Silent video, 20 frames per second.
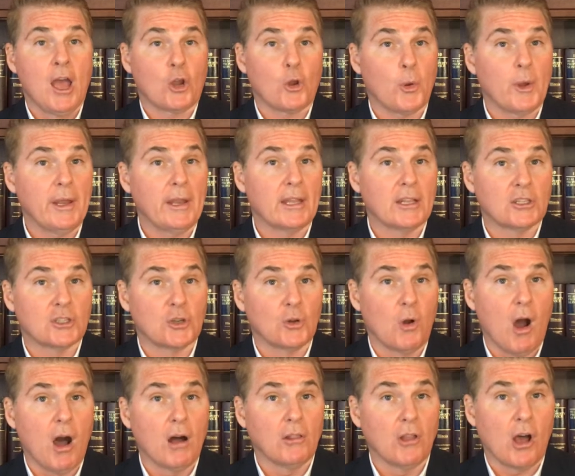Greetings to
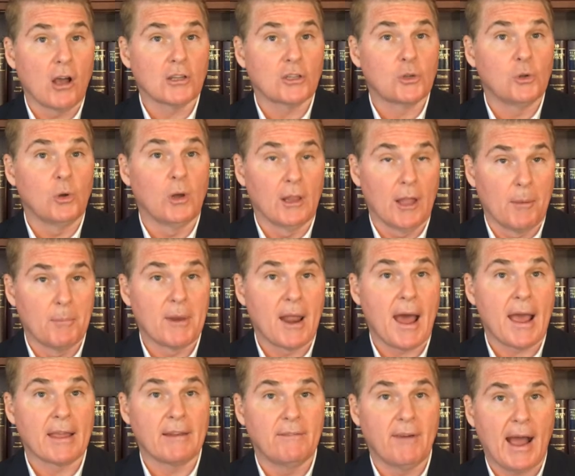all law school
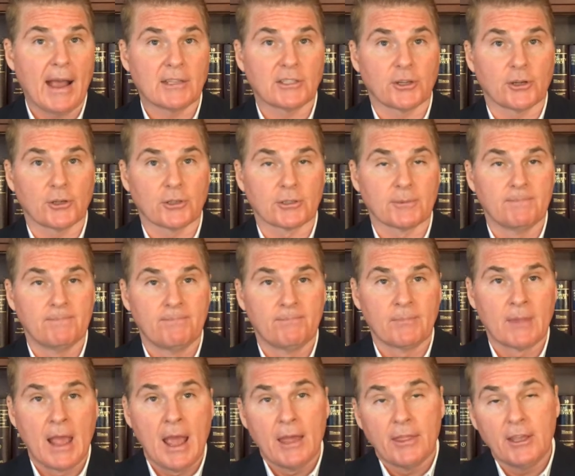alumni advisors.
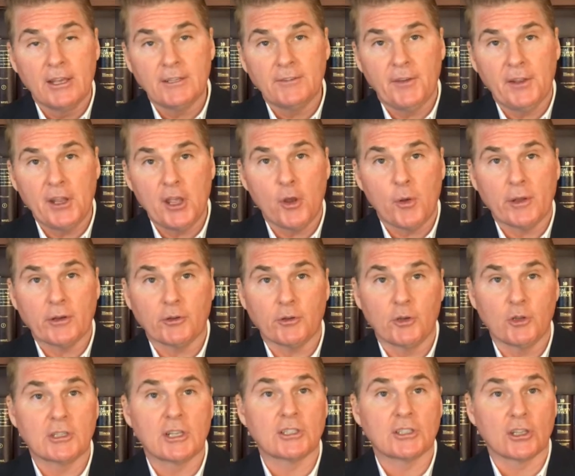This video
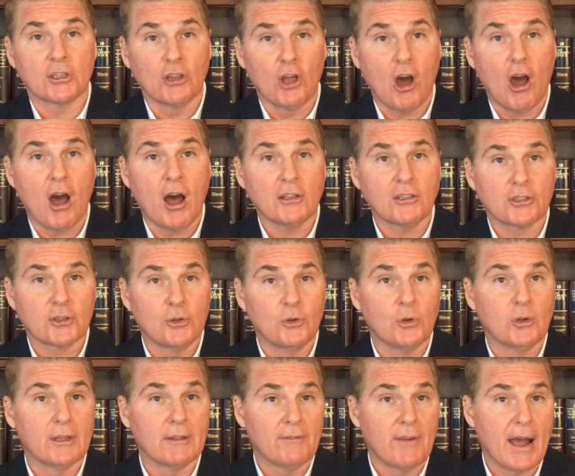introduces the Law
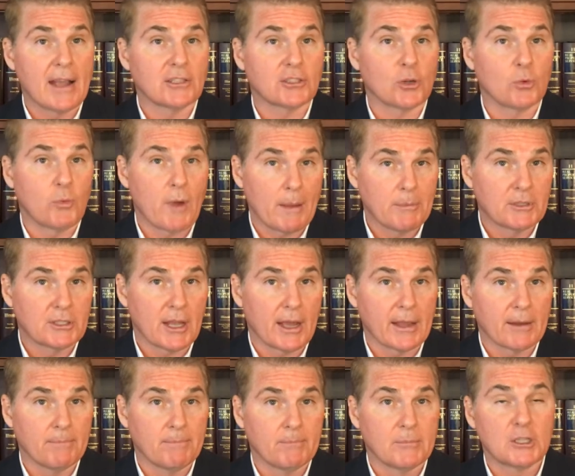School Advisor
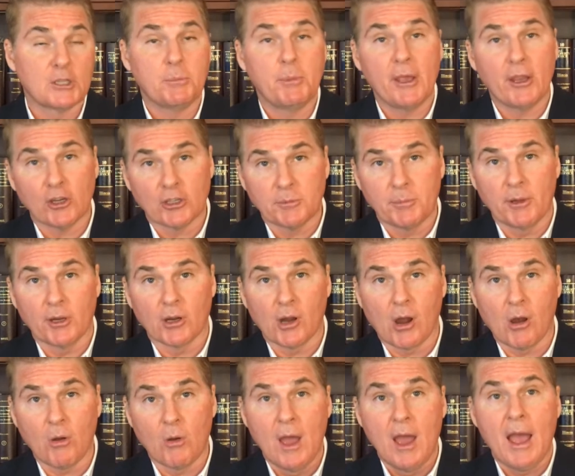website, Speakers
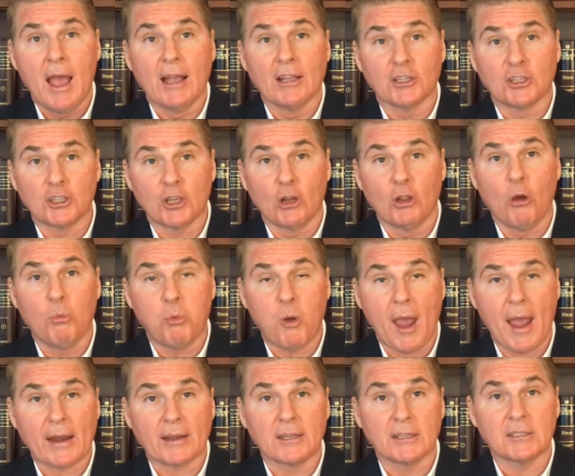Bureau, and Solo
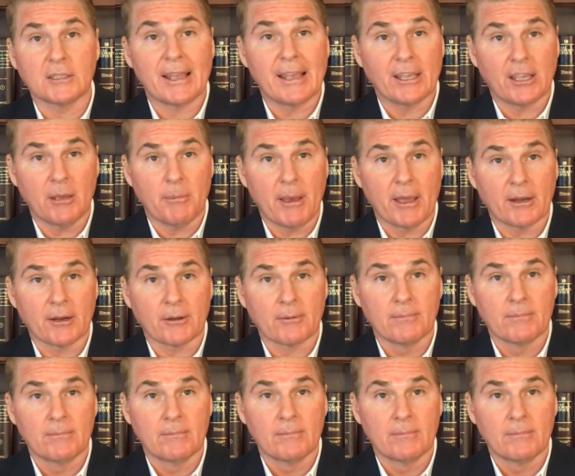Practice Incubator,